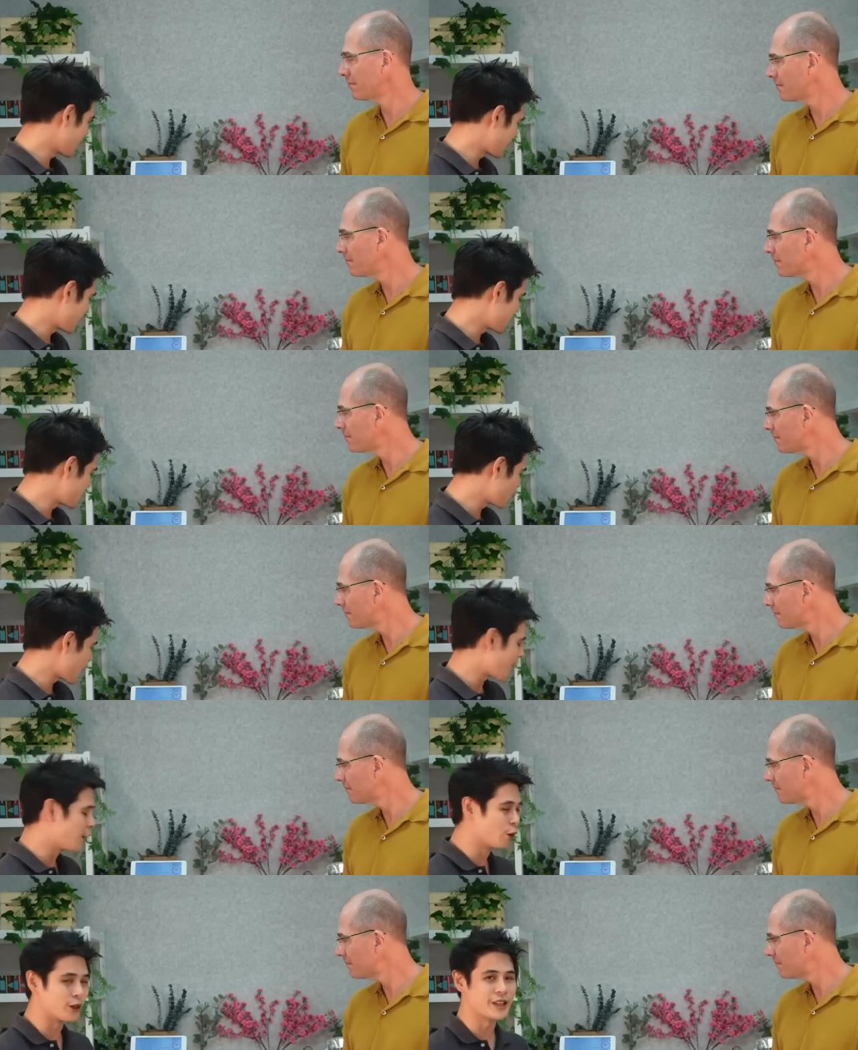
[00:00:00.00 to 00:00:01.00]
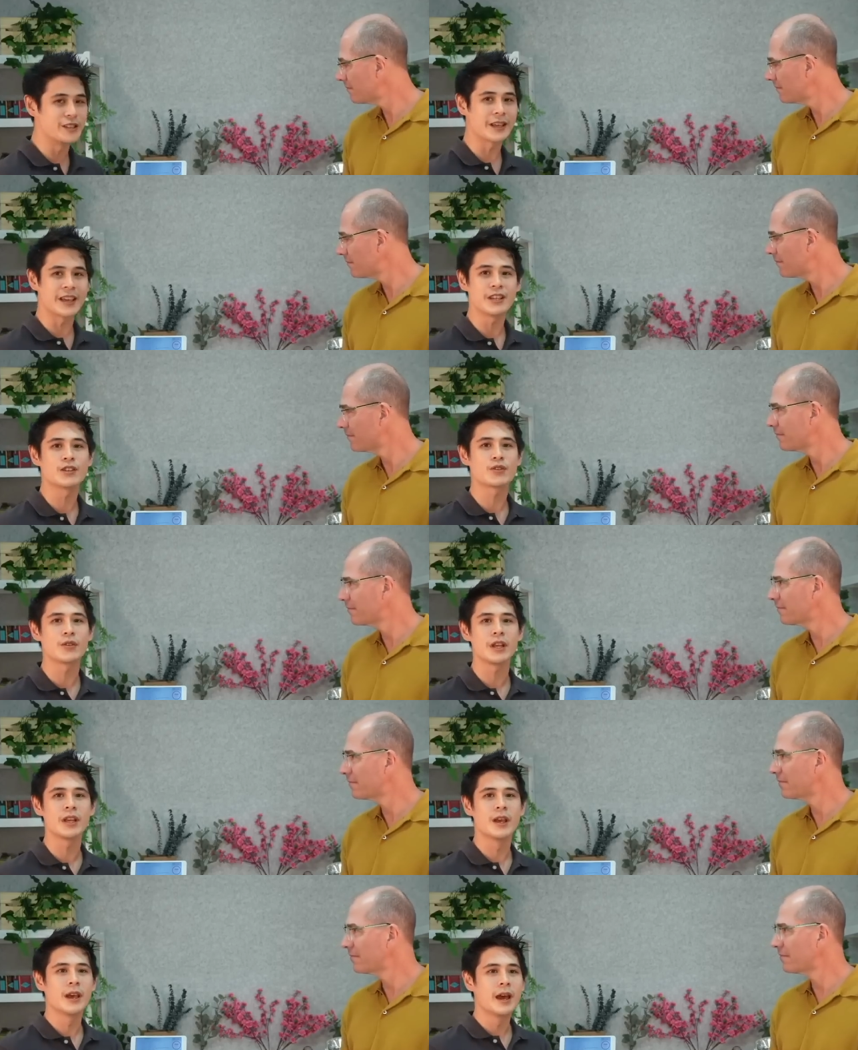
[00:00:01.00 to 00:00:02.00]
Speaker 1: this is when I looked into history
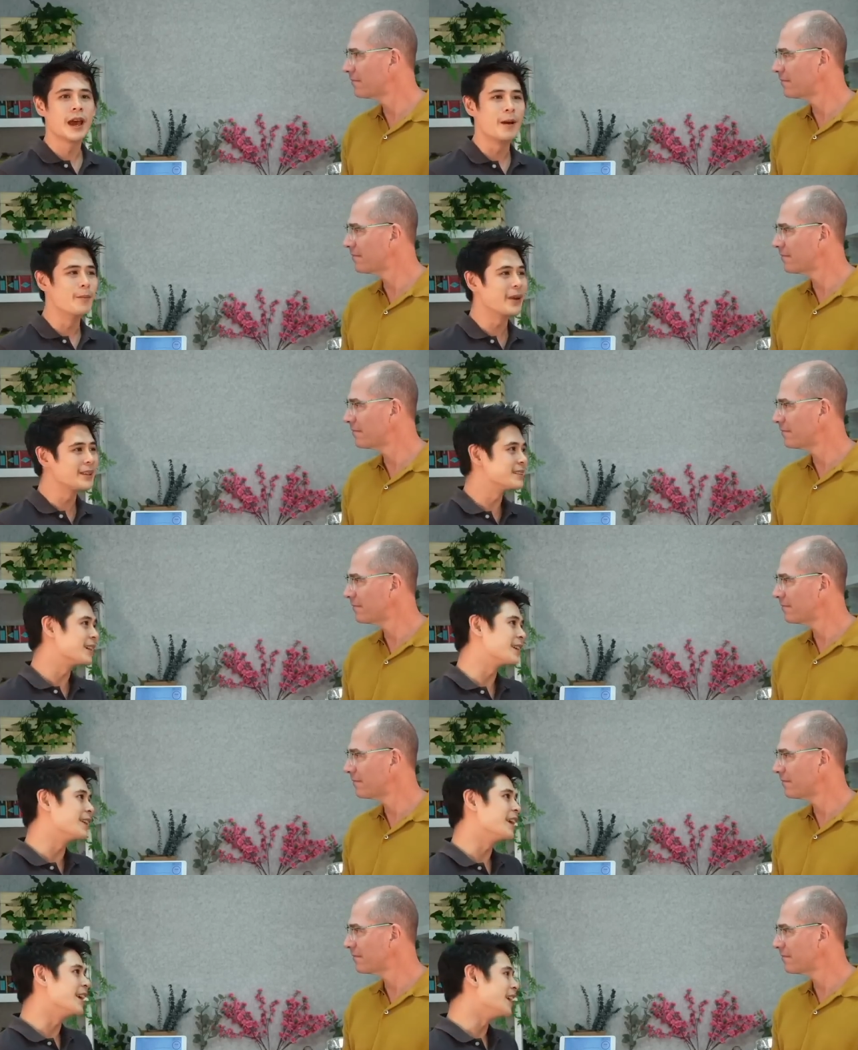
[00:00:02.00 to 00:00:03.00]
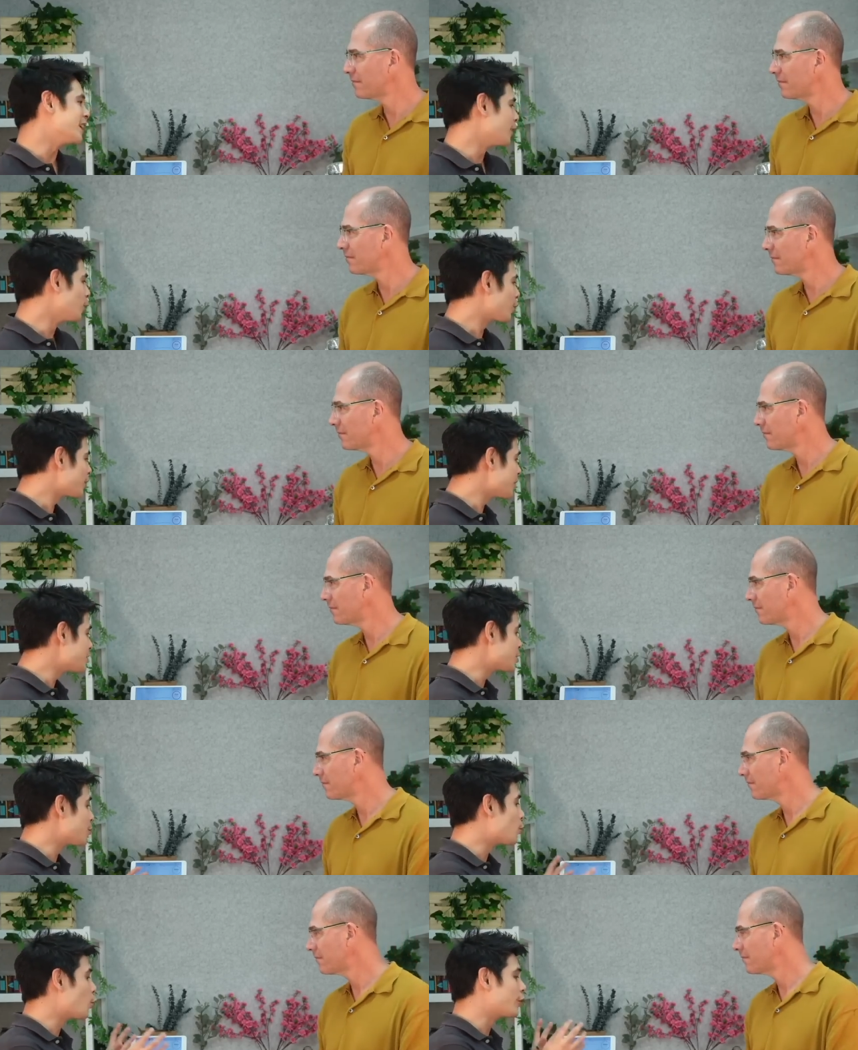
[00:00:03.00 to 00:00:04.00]
and basically looked into
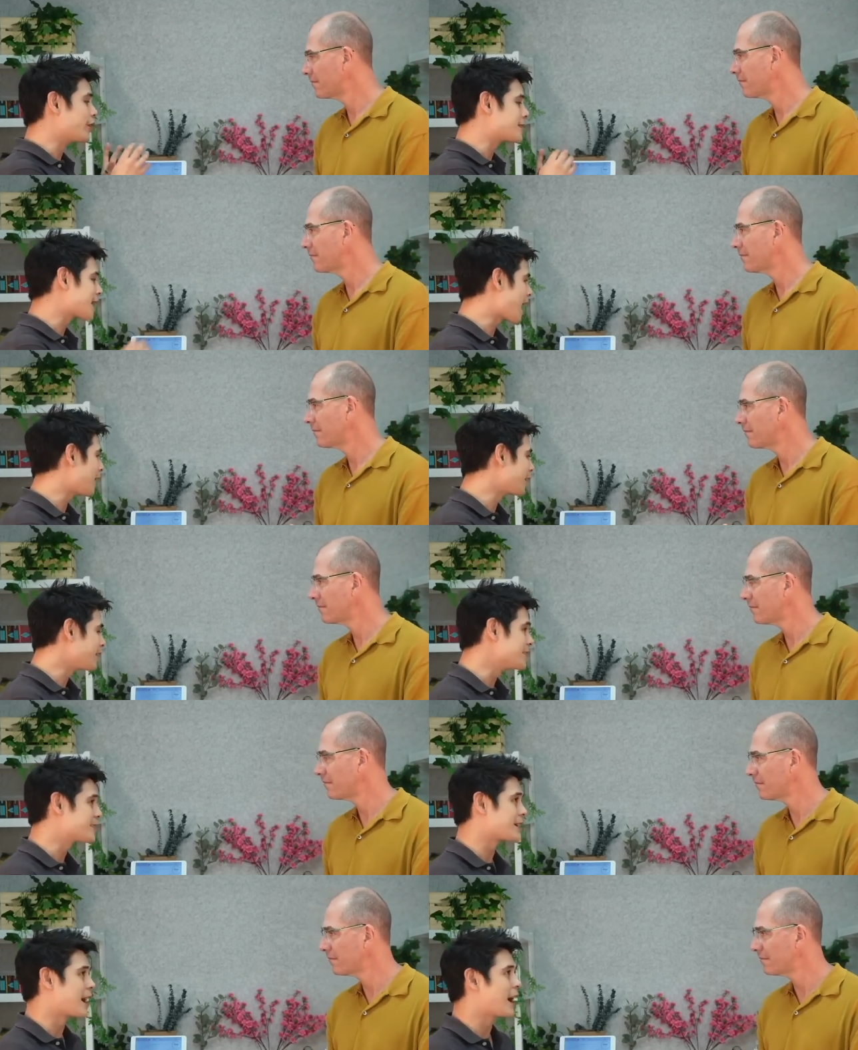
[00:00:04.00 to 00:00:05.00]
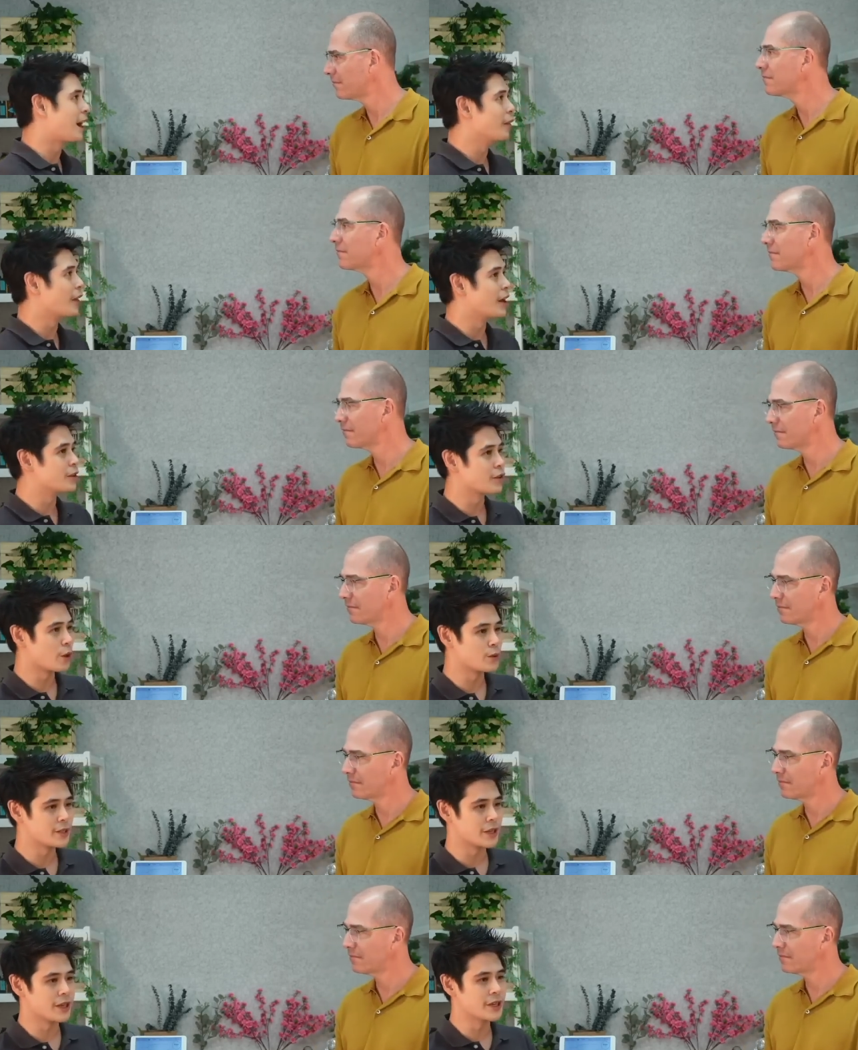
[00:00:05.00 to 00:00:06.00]
more the Italian style, their
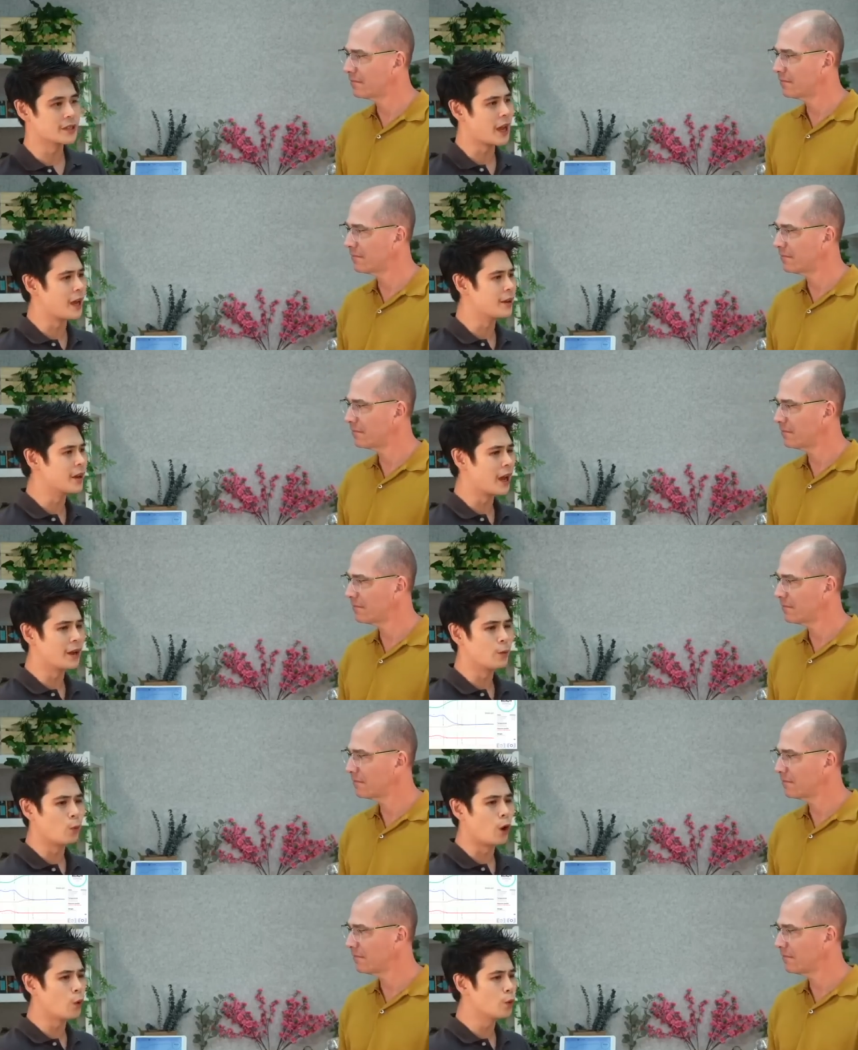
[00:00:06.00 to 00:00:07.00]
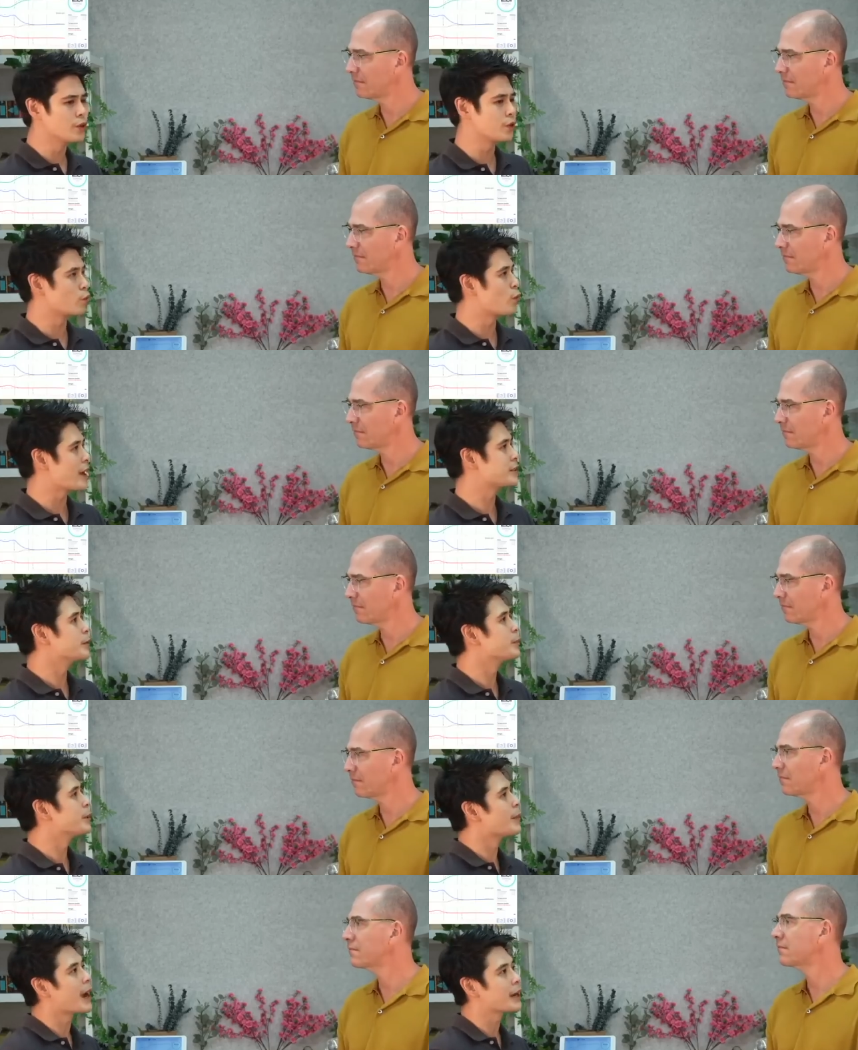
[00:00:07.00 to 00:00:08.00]
doses, and, and what was the recipe
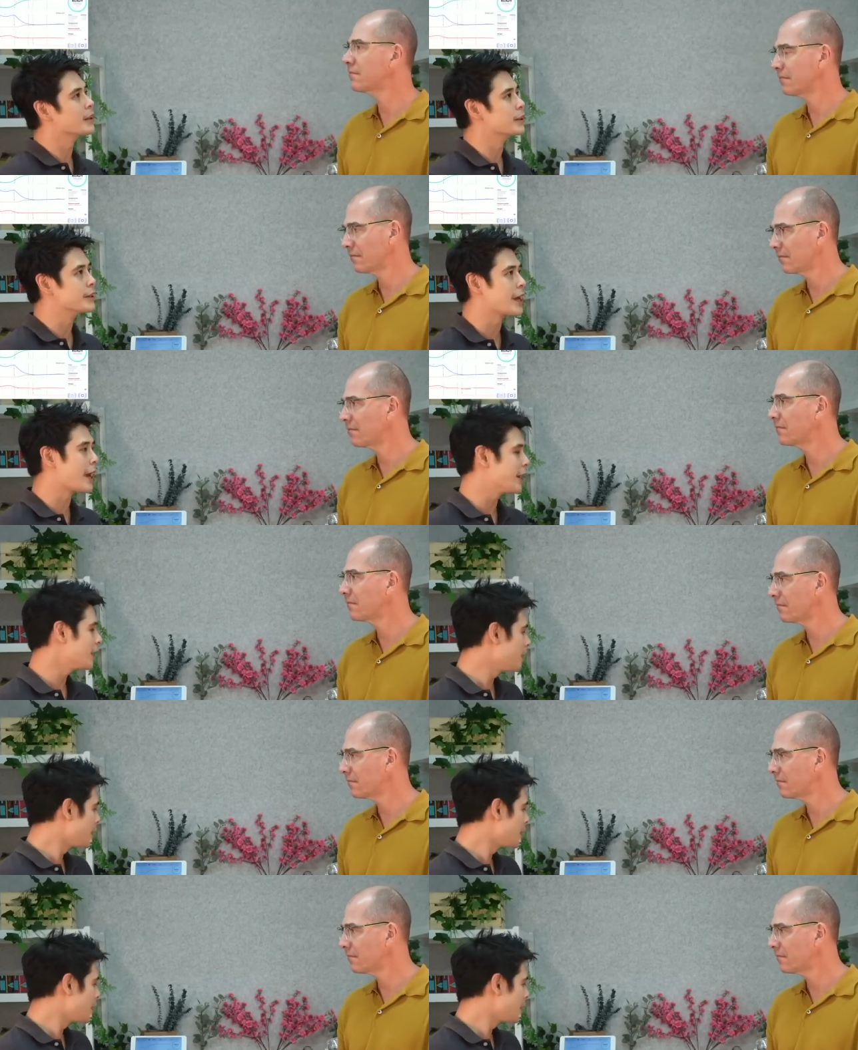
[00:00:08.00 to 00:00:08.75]
back in the day,